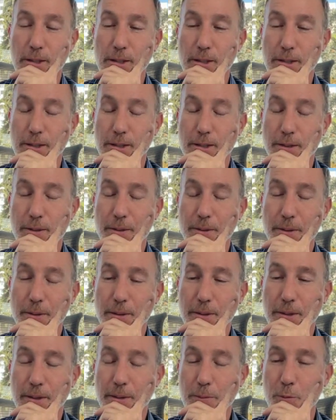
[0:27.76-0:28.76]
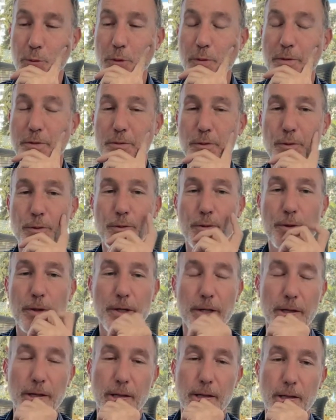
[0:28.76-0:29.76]
all their uh, roofs for
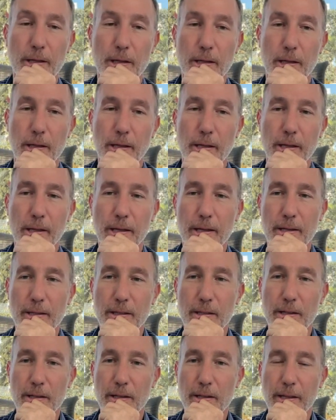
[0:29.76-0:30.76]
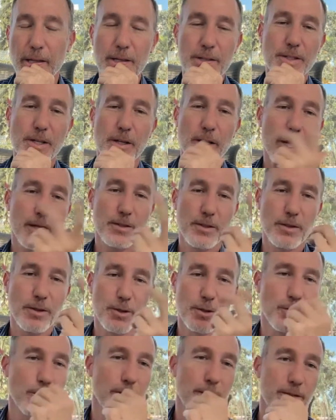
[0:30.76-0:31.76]
free. And uh, they just connect to
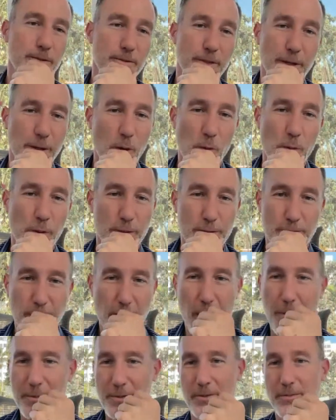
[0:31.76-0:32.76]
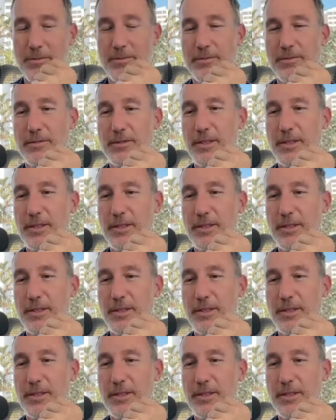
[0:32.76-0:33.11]
the grid and no one stops them.